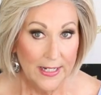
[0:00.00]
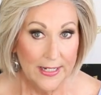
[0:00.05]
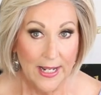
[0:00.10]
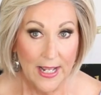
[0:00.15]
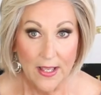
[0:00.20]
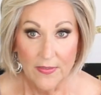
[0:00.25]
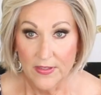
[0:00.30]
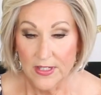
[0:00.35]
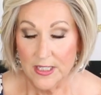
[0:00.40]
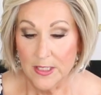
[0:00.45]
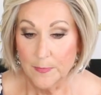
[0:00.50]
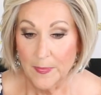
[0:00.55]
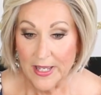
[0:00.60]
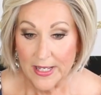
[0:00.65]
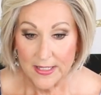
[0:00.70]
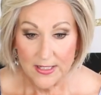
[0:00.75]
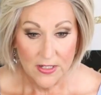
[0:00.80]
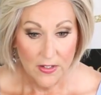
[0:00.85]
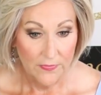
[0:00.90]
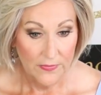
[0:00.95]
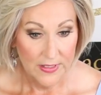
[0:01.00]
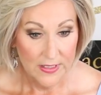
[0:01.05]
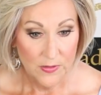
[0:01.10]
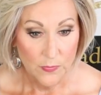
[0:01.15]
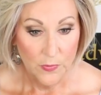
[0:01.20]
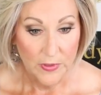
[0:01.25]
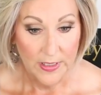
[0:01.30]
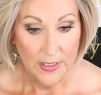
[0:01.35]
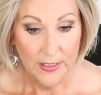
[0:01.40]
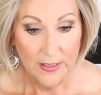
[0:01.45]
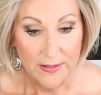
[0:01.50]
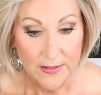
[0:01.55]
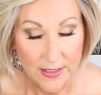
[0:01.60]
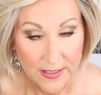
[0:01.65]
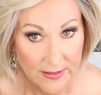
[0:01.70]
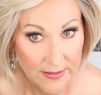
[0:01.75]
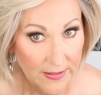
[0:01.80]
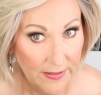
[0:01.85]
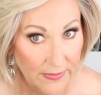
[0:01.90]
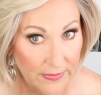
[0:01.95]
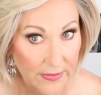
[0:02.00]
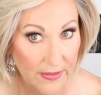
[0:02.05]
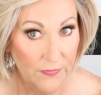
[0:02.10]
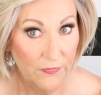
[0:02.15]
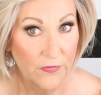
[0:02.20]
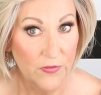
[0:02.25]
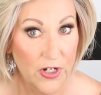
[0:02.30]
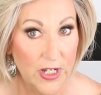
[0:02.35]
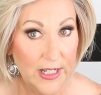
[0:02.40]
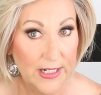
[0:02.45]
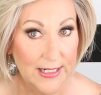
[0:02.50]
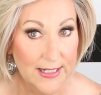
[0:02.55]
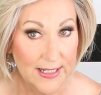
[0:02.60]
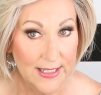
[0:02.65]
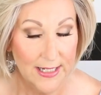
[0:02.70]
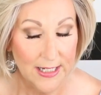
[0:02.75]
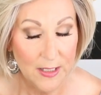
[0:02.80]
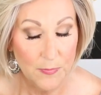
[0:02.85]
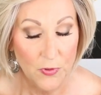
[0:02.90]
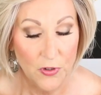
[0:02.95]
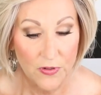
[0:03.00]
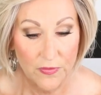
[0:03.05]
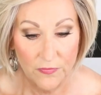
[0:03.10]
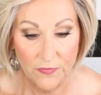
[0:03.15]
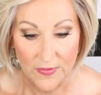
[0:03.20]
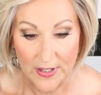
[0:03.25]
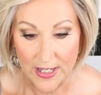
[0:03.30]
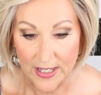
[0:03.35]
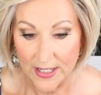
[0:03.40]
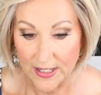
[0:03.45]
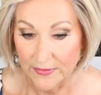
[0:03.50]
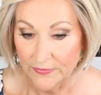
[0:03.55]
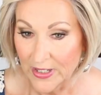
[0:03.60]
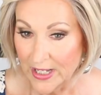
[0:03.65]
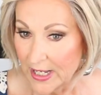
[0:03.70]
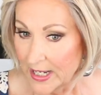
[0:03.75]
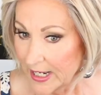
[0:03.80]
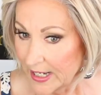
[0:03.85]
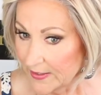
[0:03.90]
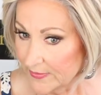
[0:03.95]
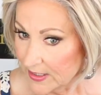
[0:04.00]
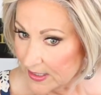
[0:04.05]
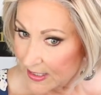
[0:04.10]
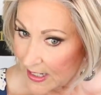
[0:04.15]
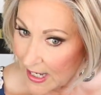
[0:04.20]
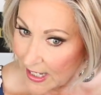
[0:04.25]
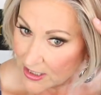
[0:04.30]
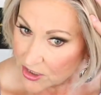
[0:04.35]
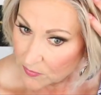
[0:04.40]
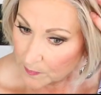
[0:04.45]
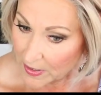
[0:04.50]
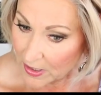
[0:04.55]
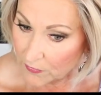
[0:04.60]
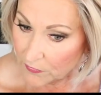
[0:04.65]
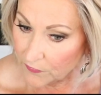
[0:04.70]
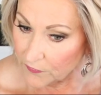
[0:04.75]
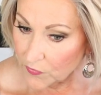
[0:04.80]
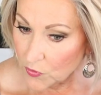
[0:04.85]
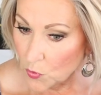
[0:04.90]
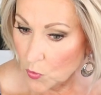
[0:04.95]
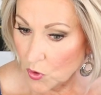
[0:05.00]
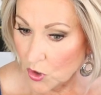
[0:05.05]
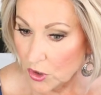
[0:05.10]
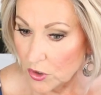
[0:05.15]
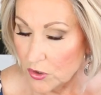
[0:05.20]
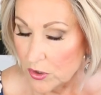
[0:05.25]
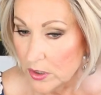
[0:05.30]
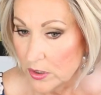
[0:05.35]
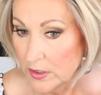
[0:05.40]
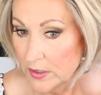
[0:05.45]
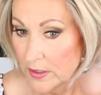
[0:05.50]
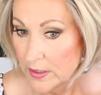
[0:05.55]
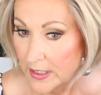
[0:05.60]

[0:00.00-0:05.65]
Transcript: Now the specs on this wig, the front is 6.5 and the sides are about 4